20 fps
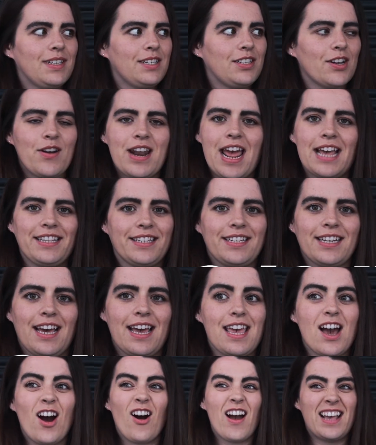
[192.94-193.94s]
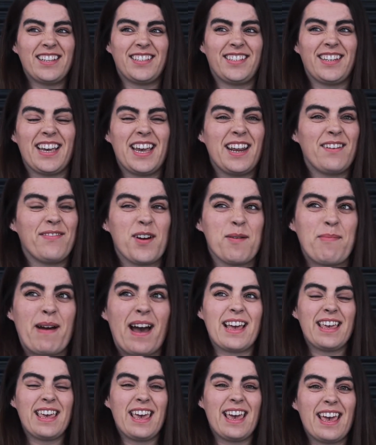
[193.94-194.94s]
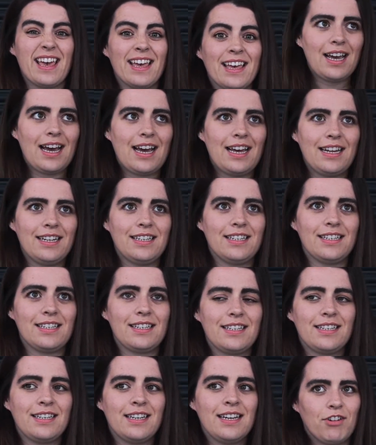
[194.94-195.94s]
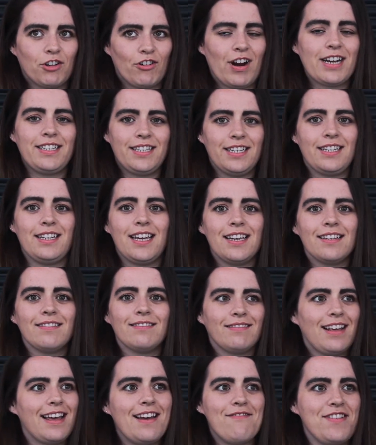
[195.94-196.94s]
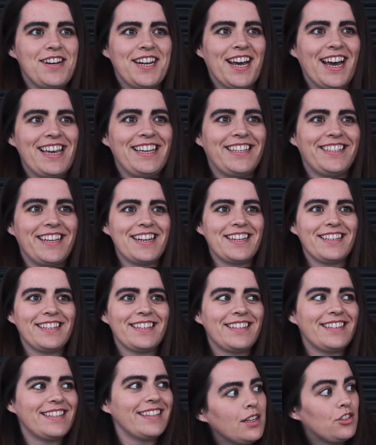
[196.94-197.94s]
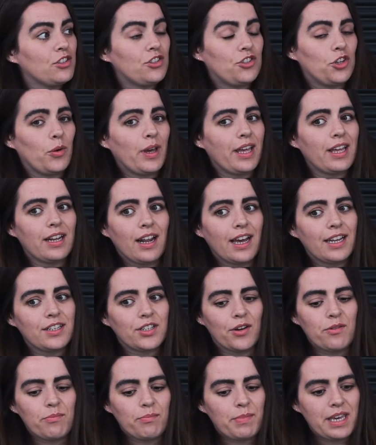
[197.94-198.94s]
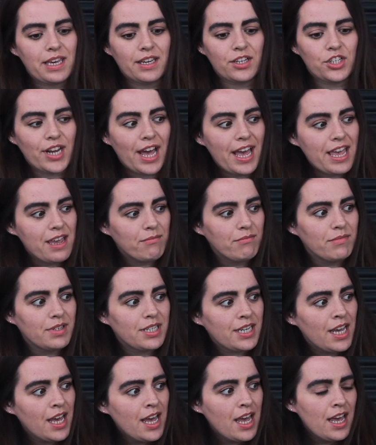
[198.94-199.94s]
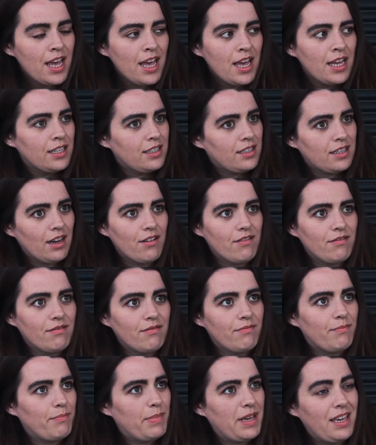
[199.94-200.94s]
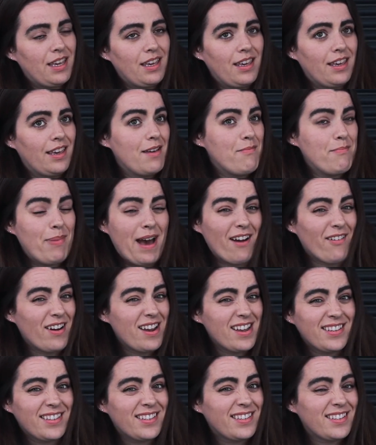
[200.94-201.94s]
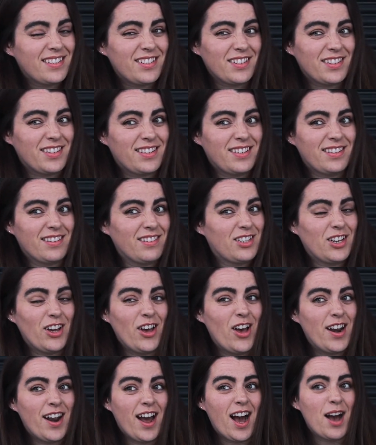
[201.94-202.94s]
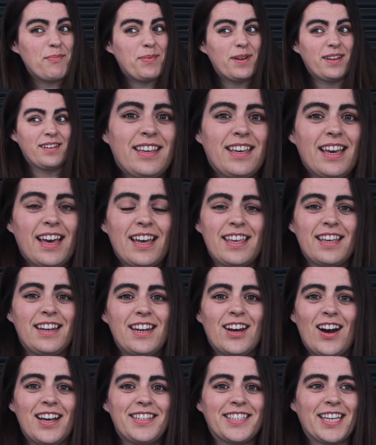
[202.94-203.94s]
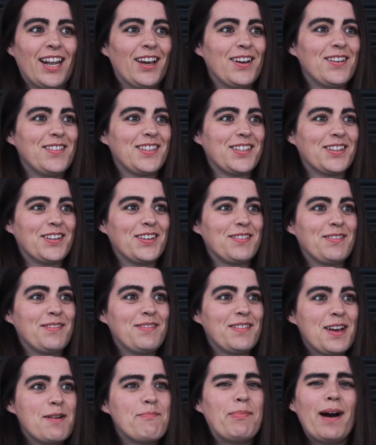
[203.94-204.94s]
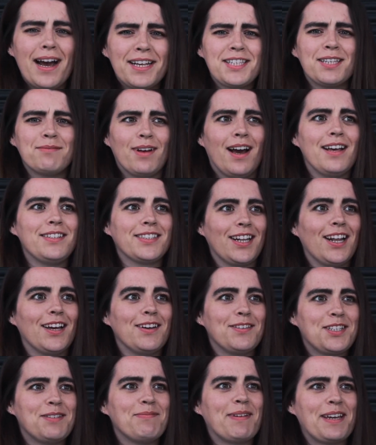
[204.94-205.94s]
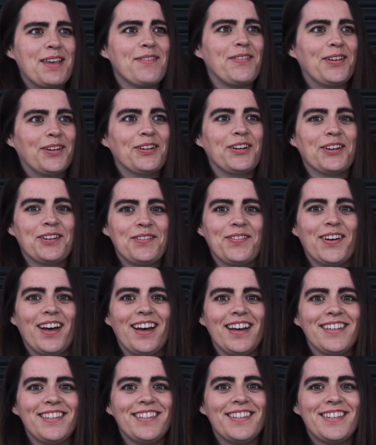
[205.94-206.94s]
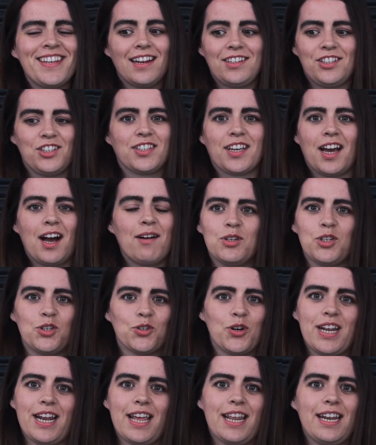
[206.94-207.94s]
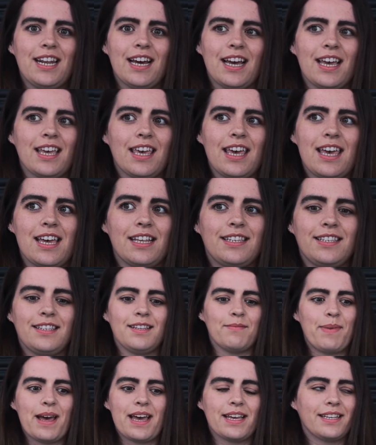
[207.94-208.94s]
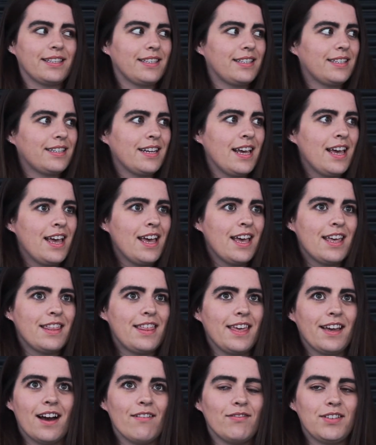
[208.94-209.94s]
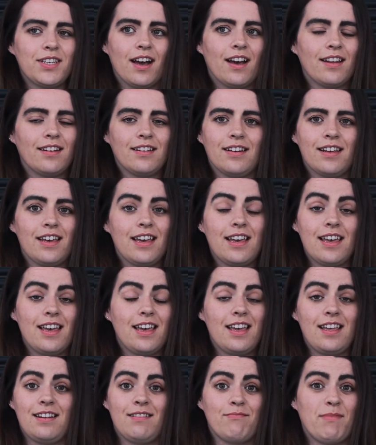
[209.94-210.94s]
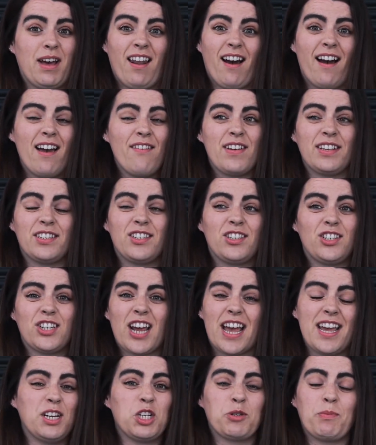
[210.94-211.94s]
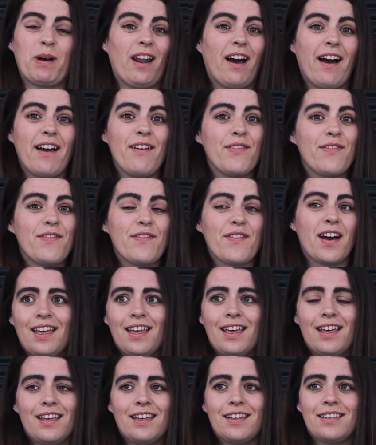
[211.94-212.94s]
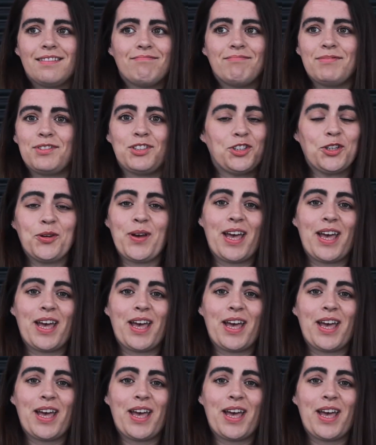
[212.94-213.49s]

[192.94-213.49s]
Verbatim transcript: Don't hesitate. I hesitated for about a year and regretted it every day since. Just do it. Like, don't be ashamed, don't be embarrassed, just turn up and get your nice clothes on. Buy some nice clothes to make you feel good first and just come join in. Like, it's the best thing I've done in my life. It's changed my life. Do